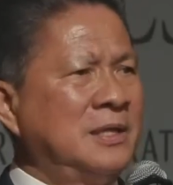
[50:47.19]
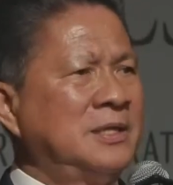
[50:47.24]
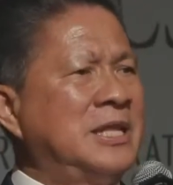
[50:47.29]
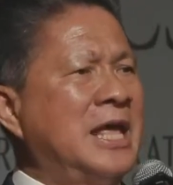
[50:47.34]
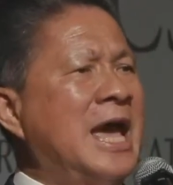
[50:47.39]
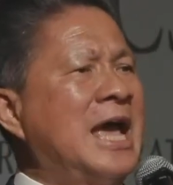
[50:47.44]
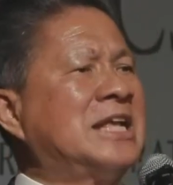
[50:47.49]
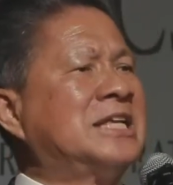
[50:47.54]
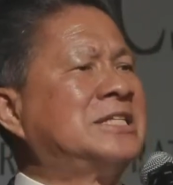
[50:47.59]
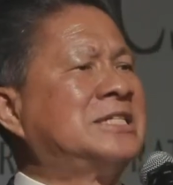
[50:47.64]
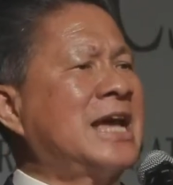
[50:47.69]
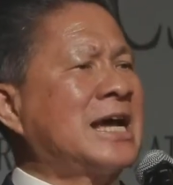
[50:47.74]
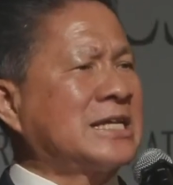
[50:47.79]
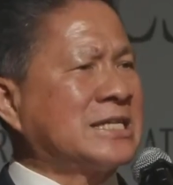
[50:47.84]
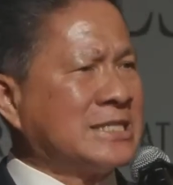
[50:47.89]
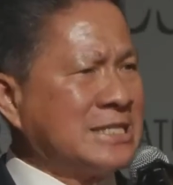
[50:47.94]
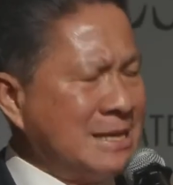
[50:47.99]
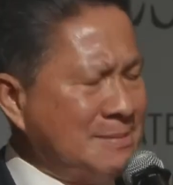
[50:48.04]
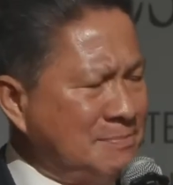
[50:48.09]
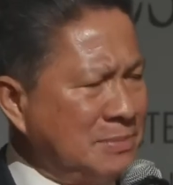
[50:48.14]
The
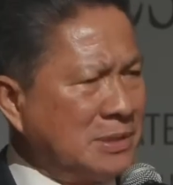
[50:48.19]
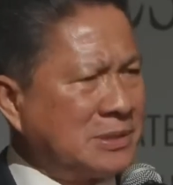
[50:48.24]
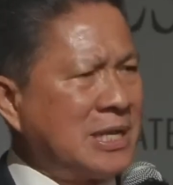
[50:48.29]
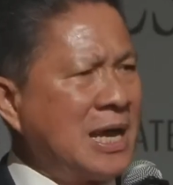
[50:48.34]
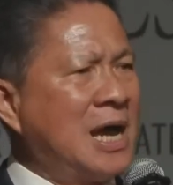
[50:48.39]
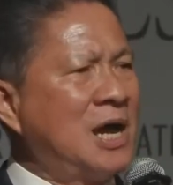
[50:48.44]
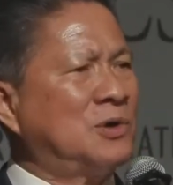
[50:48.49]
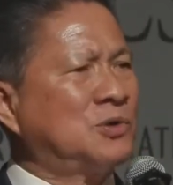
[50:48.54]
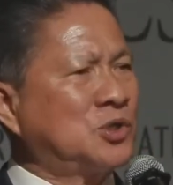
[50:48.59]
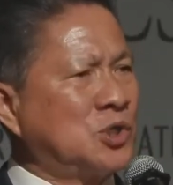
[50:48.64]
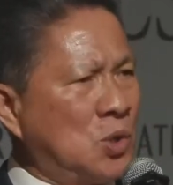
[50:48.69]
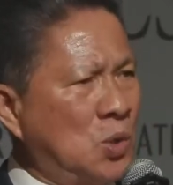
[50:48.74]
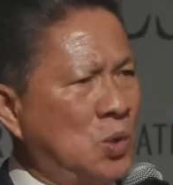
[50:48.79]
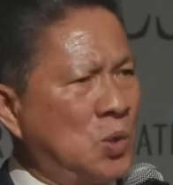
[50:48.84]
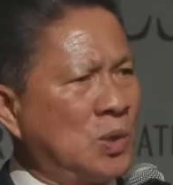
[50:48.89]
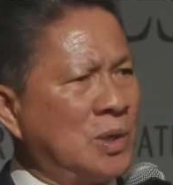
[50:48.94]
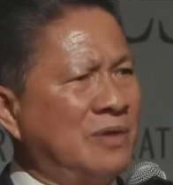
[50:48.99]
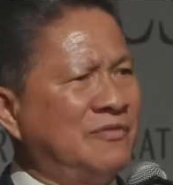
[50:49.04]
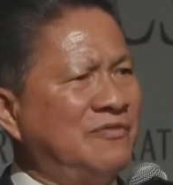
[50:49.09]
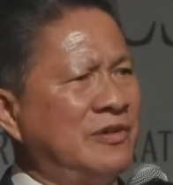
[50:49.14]
exact number of the
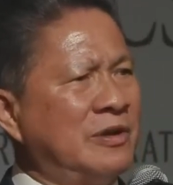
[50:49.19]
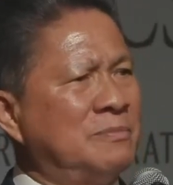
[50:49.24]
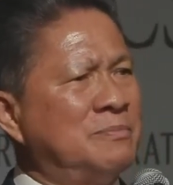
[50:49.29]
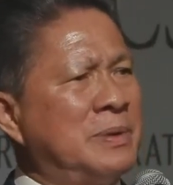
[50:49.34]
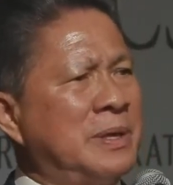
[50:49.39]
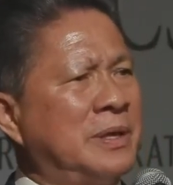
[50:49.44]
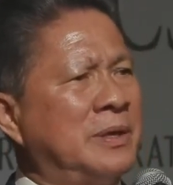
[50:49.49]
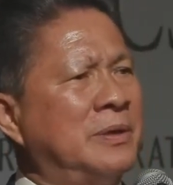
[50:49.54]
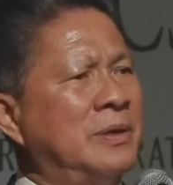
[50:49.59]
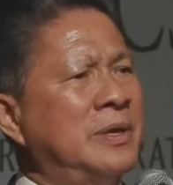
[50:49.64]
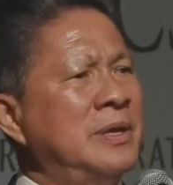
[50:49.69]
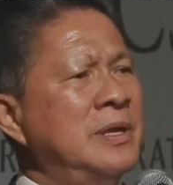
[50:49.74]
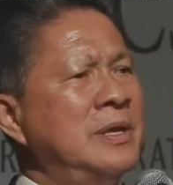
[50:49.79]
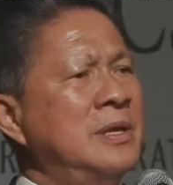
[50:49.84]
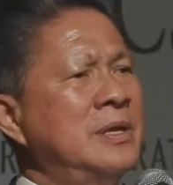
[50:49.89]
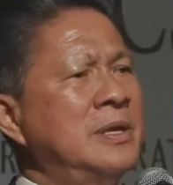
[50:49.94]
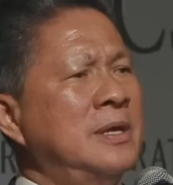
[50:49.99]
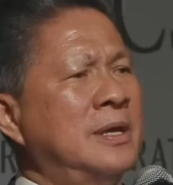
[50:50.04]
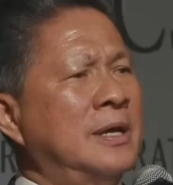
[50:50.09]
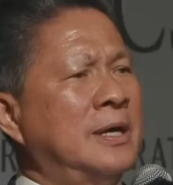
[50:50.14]
household that will be
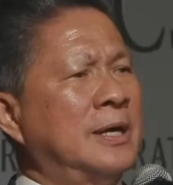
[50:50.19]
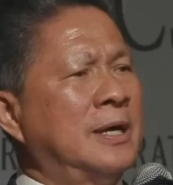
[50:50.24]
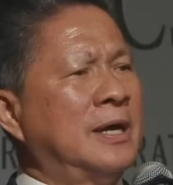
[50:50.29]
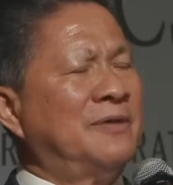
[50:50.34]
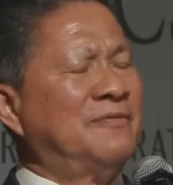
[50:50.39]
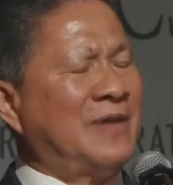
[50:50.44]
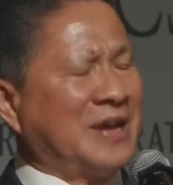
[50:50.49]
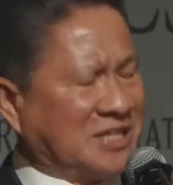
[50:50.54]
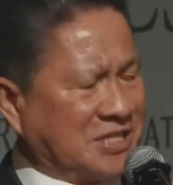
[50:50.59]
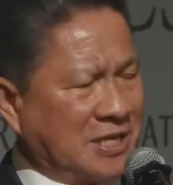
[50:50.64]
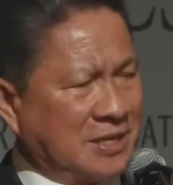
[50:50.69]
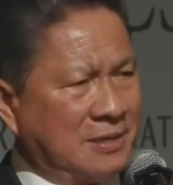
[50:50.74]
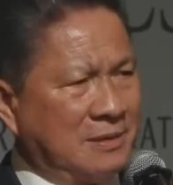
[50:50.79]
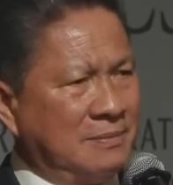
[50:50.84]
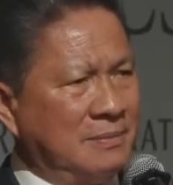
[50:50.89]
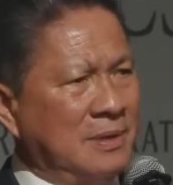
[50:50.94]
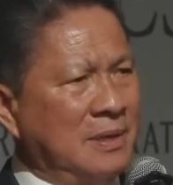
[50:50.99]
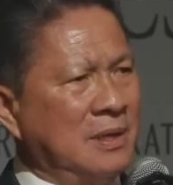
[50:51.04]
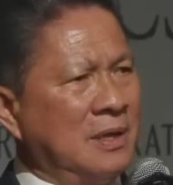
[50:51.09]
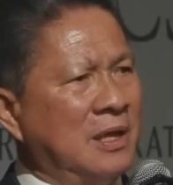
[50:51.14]
uh, affected
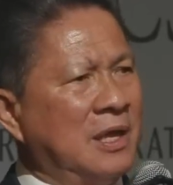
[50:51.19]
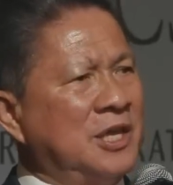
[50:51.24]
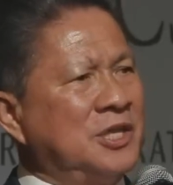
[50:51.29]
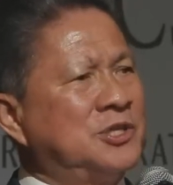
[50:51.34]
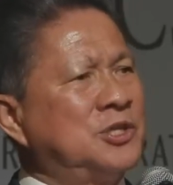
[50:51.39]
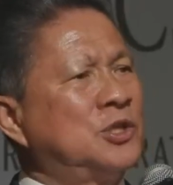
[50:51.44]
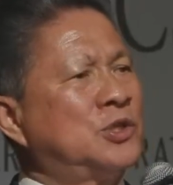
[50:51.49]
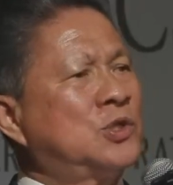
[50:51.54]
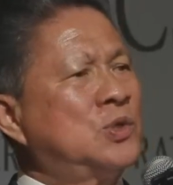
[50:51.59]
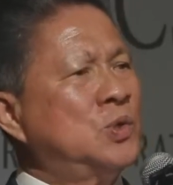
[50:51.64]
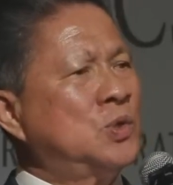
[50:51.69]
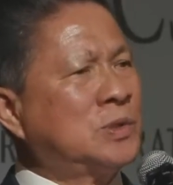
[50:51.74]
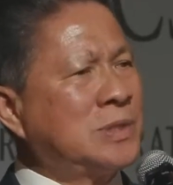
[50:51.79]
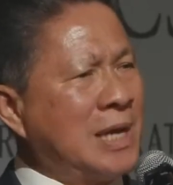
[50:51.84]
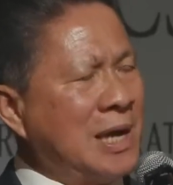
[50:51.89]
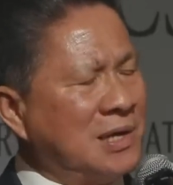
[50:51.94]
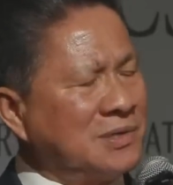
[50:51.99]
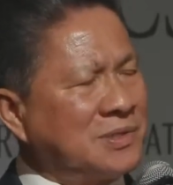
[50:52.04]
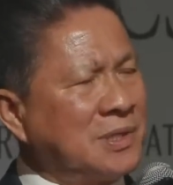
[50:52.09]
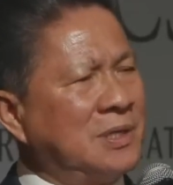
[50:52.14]
is
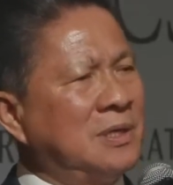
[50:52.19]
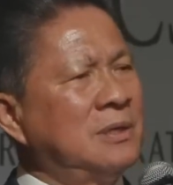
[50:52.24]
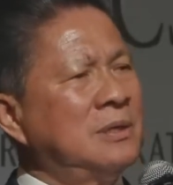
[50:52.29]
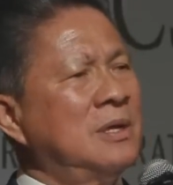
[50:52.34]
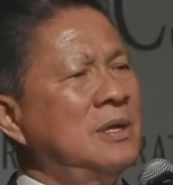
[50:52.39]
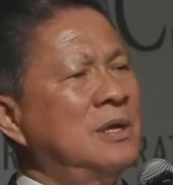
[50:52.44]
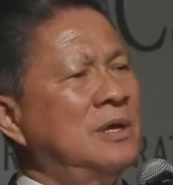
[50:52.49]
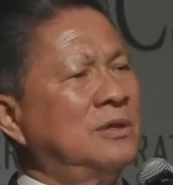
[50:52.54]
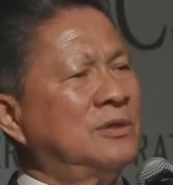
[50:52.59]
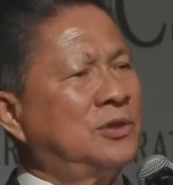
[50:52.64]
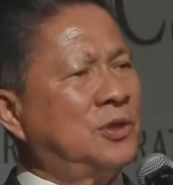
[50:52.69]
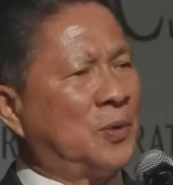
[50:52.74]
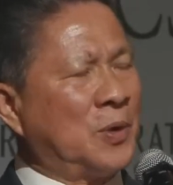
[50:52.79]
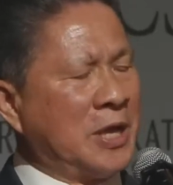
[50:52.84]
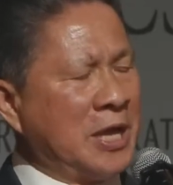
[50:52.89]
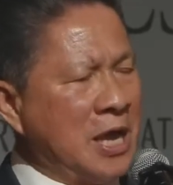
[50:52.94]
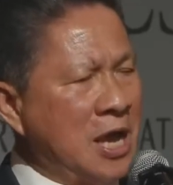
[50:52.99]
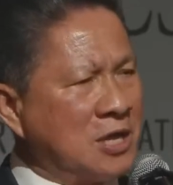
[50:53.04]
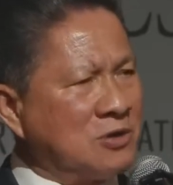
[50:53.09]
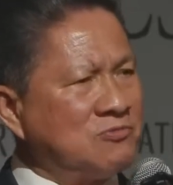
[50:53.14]

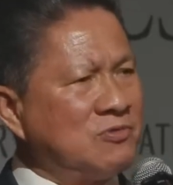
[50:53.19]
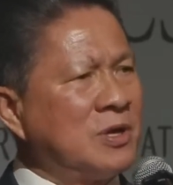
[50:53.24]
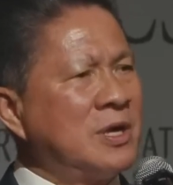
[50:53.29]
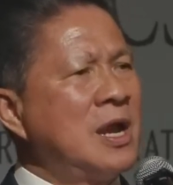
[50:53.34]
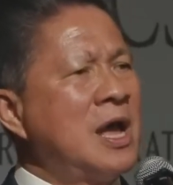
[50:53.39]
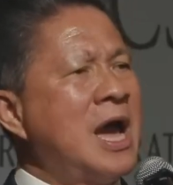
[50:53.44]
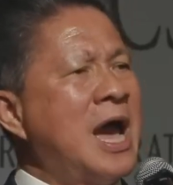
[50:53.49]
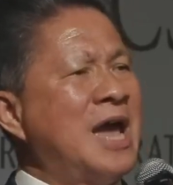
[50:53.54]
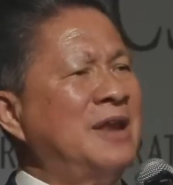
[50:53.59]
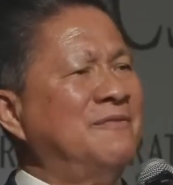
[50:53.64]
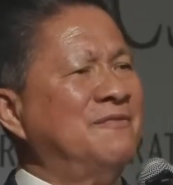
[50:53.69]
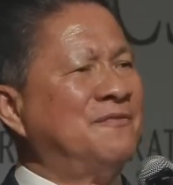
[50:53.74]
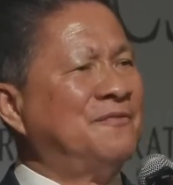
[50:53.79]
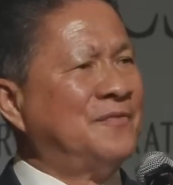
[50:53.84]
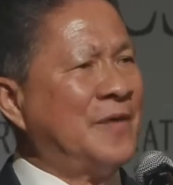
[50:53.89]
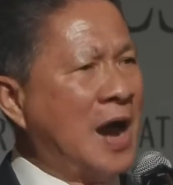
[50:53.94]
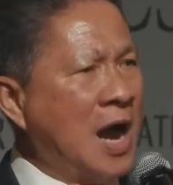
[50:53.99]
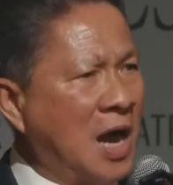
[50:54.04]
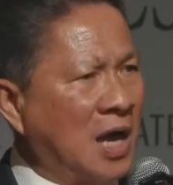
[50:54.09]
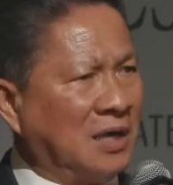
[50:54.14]

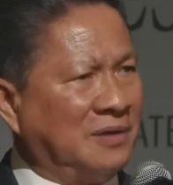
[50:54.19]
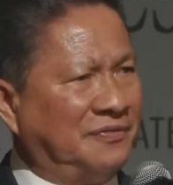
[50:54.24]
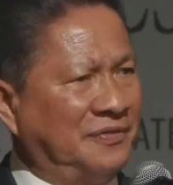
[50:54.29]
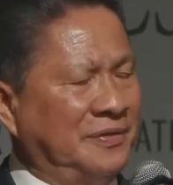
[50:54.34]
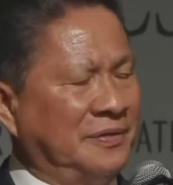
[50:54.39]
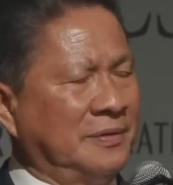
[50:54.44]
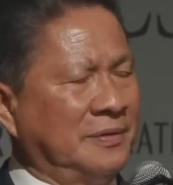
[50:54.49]
2,305.